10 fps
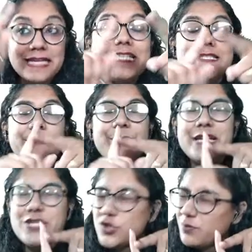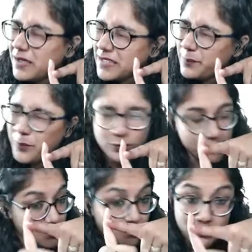it's the benchmarking
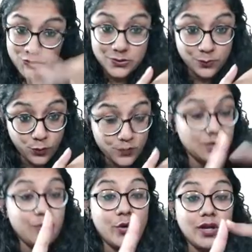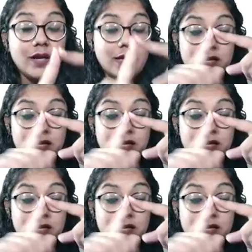process, which is most important.